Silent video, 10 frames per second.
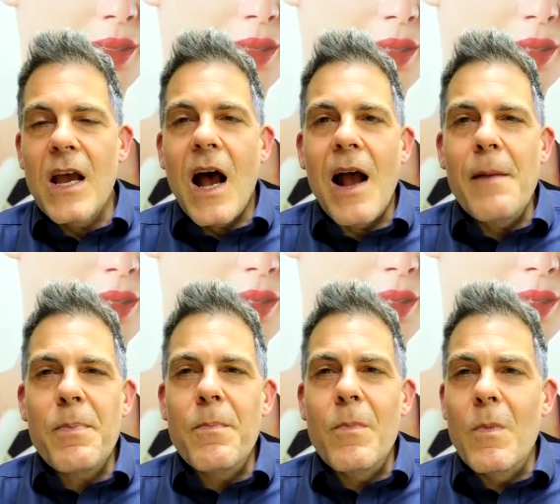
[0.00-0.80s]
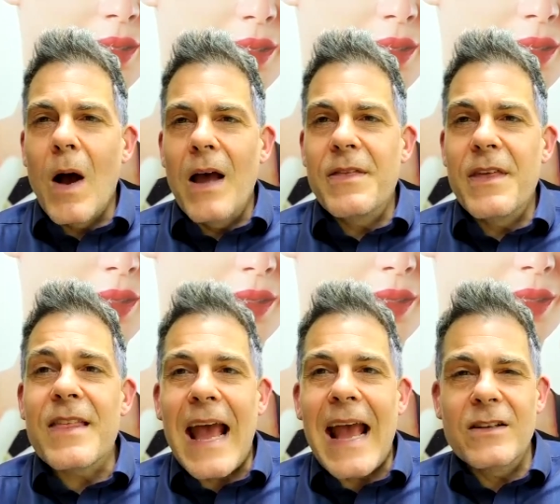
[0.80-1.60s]
I think
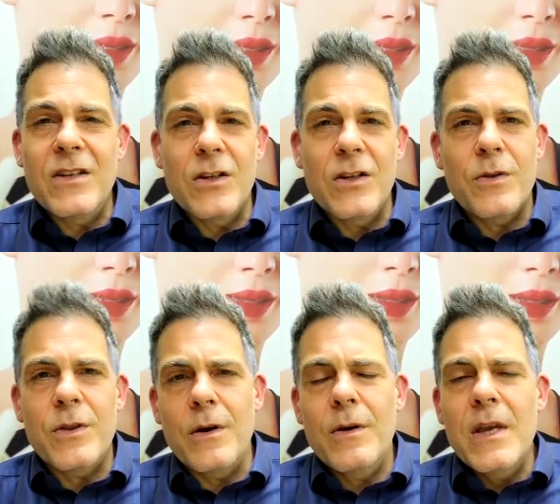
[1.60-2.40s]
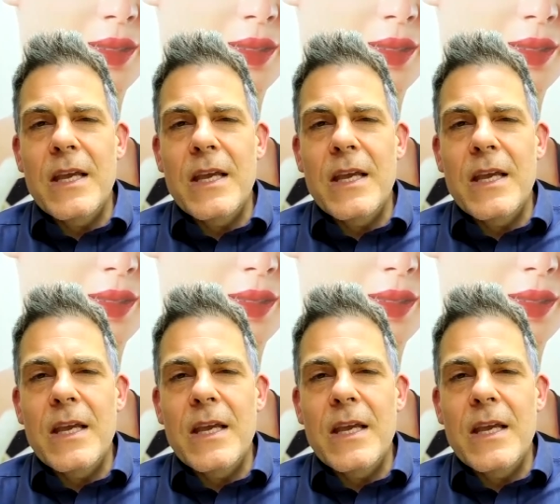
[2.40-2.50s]
the antidote, though,